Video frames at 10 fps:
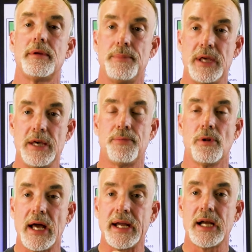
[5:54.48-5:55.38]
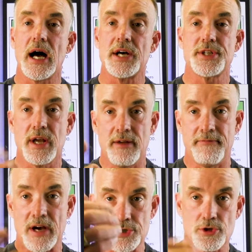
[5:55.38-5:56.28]
people like us,
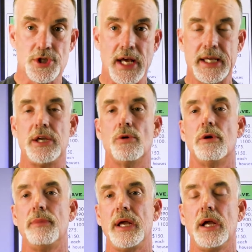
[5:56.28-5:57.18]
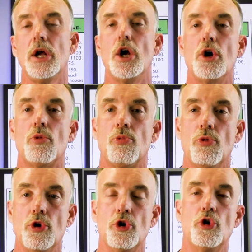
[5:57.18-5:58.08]
investors like you and me,
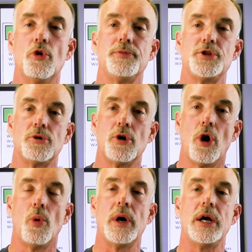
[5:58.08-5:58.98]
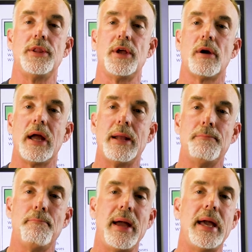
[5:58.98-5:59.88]
room to go in there
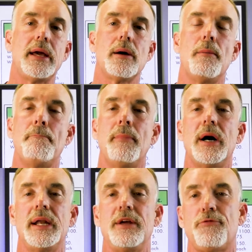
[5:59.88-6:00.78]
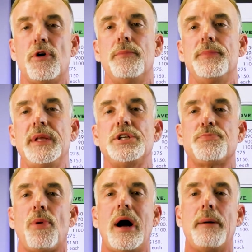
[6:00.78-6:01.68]
and make money from these
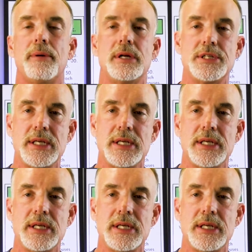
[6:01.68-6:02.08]
properties